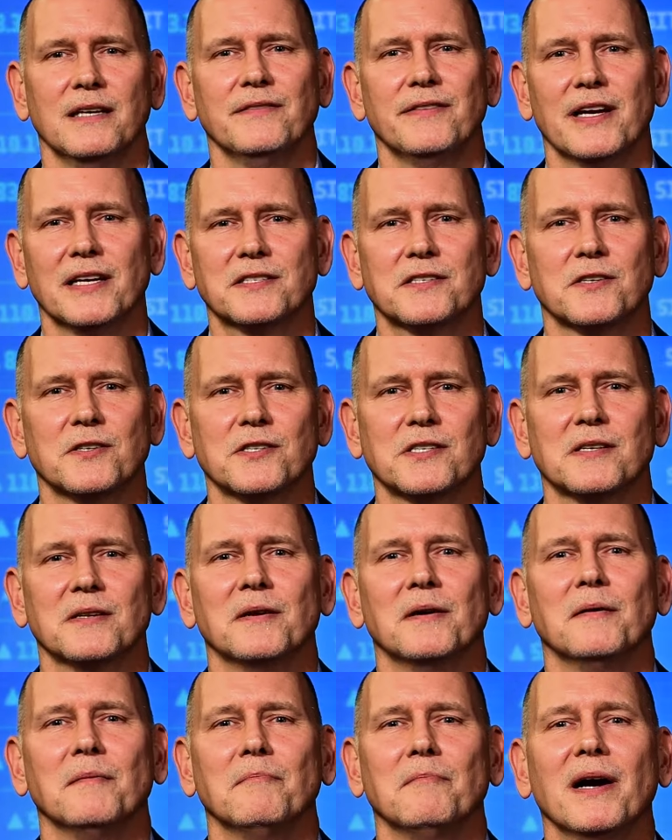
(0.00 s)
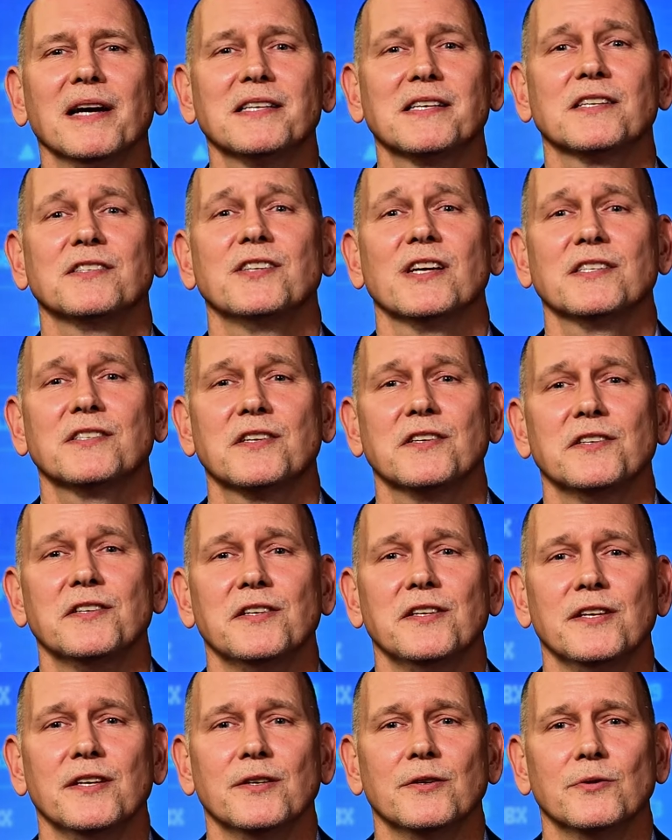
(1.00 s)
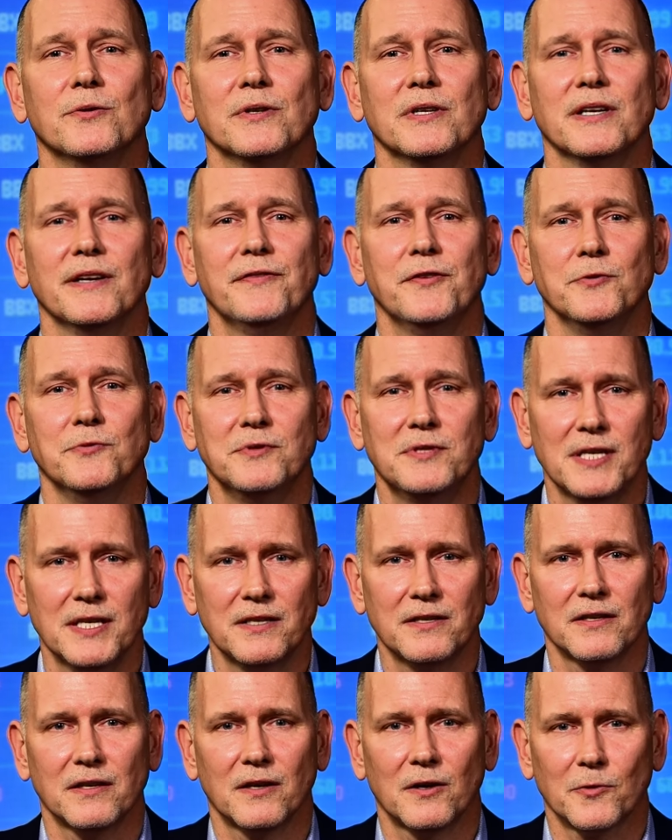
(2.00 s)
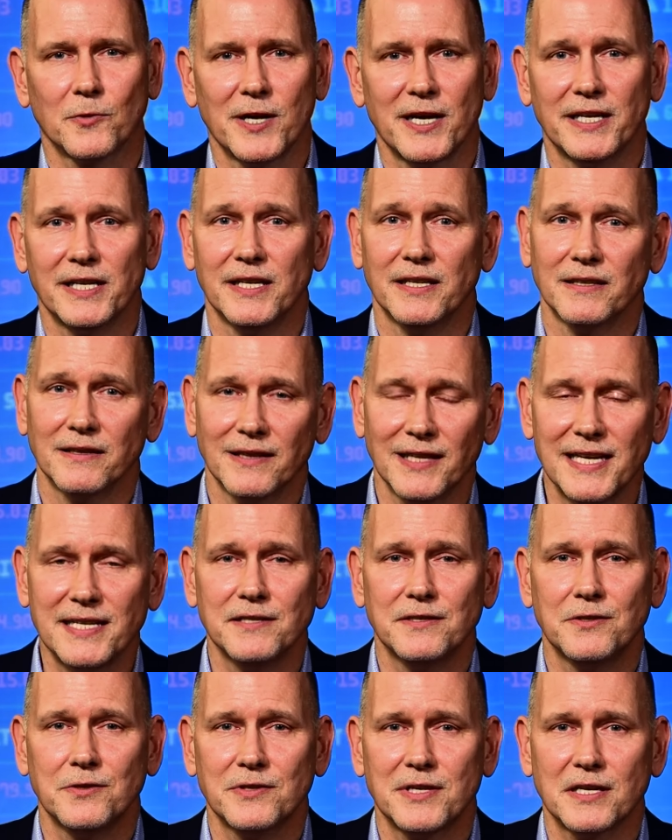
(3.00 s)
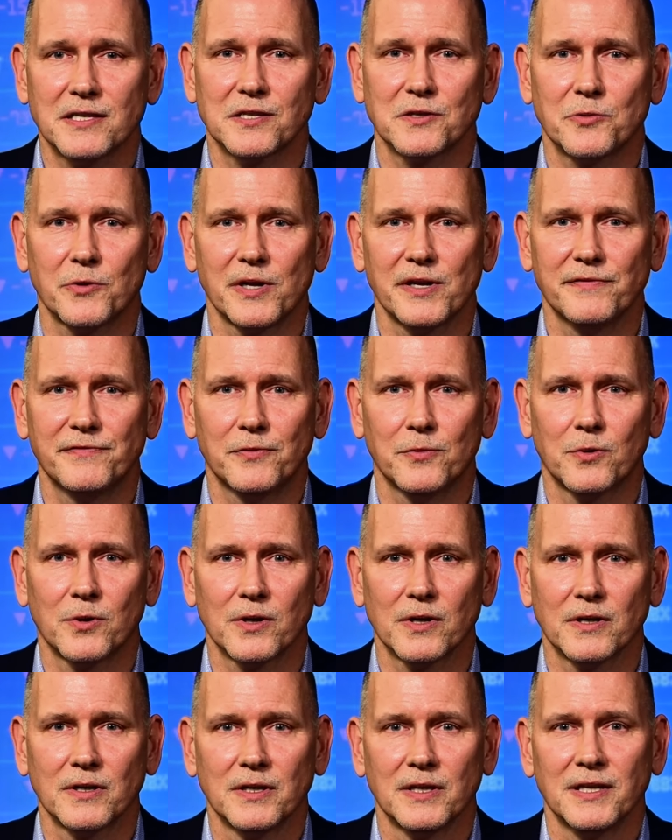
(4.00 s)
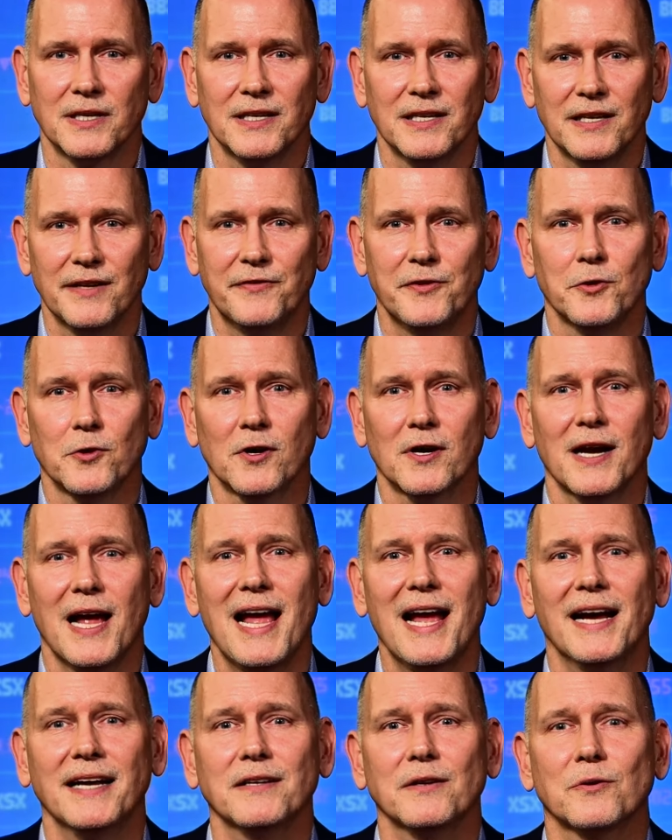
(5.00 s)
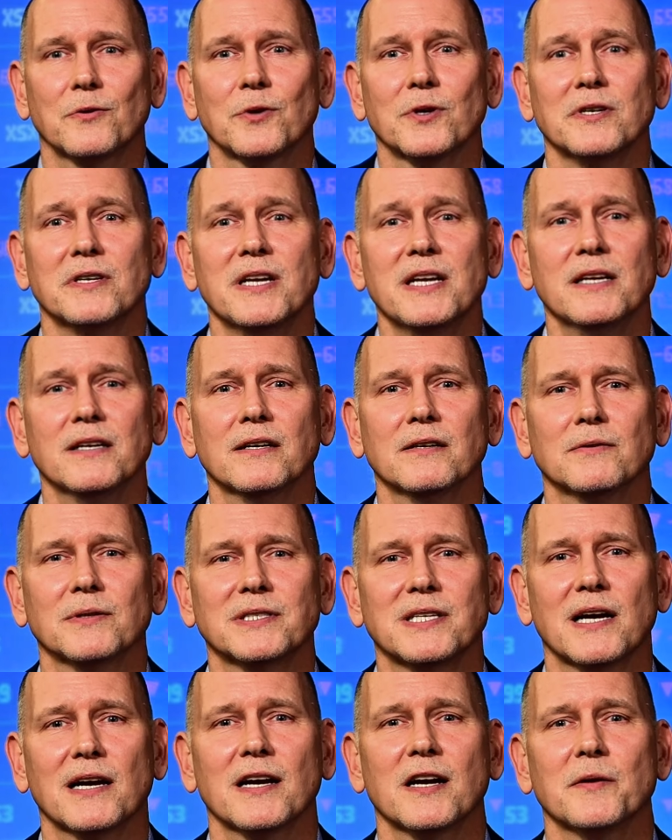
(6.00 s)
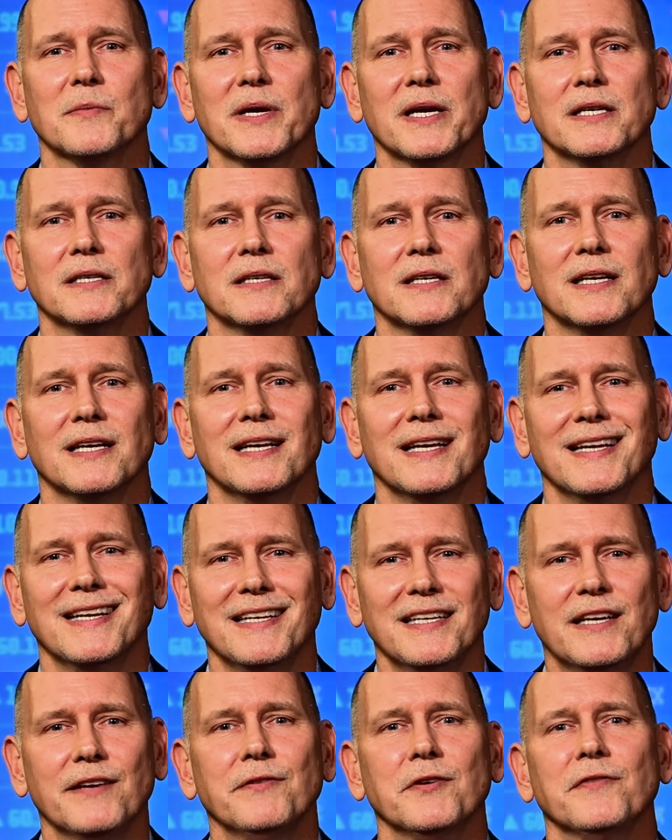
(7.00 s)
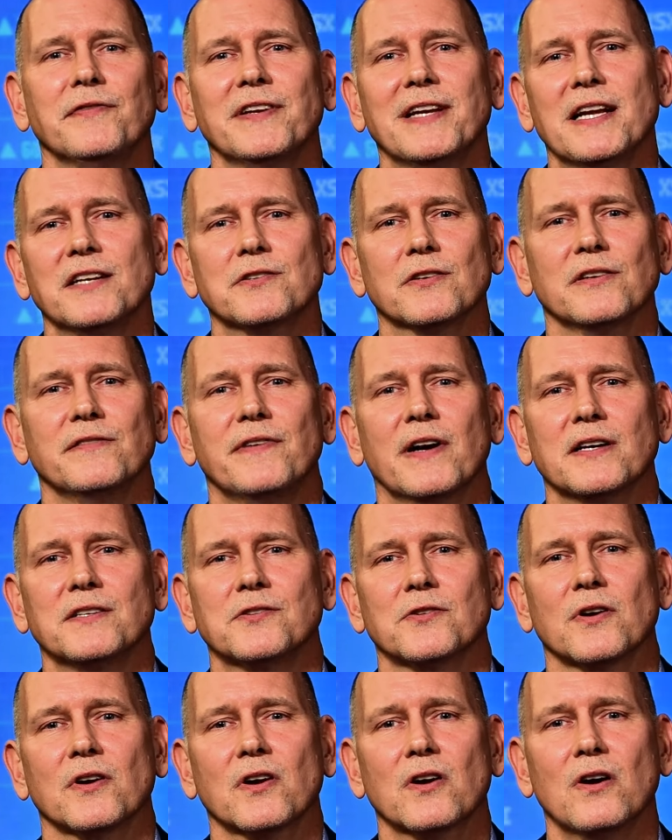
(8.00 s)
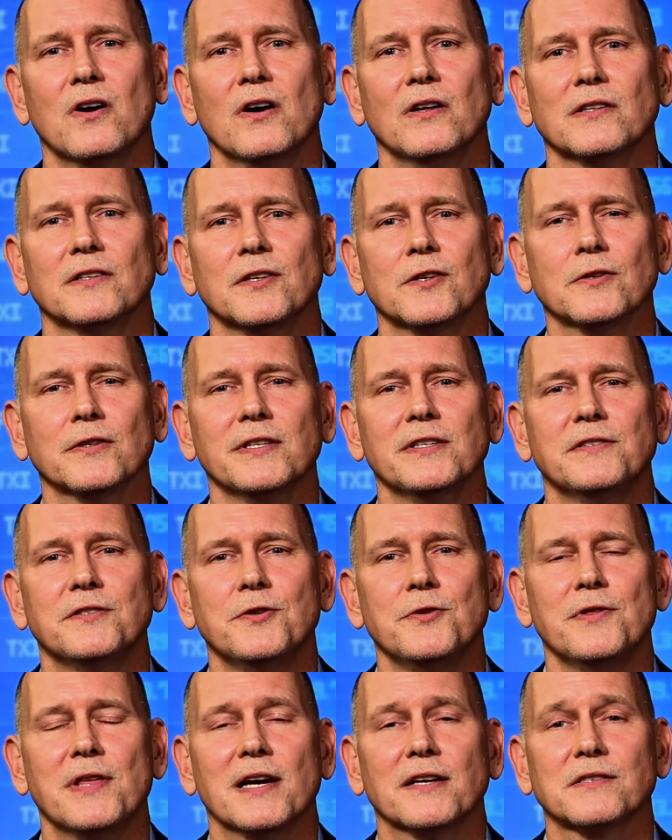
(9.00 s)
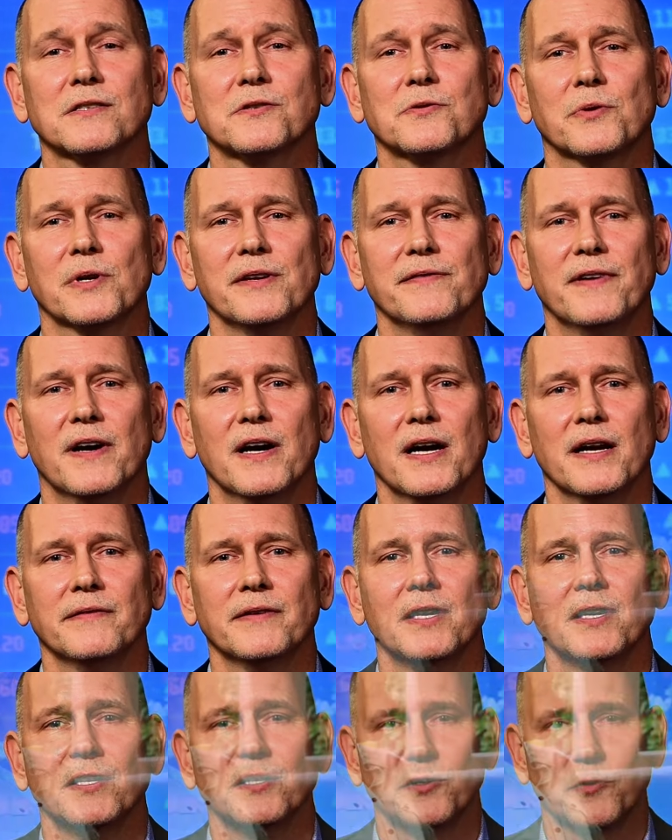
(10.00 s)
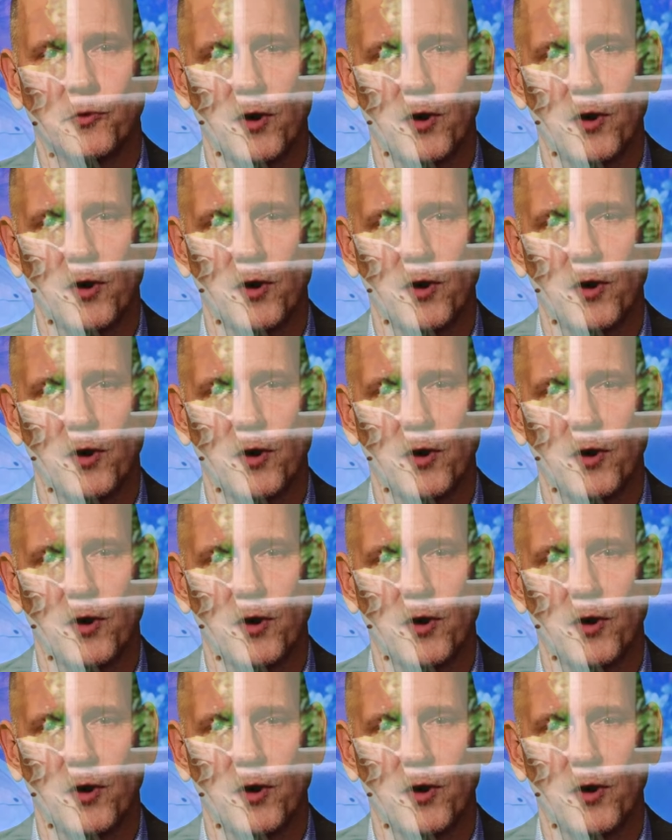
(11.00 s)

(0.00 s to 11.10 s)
Investors, my suggestion to you, if you didn't already in late 2024, if you're at or near retirement, give your financial advisor a call in early 2025 to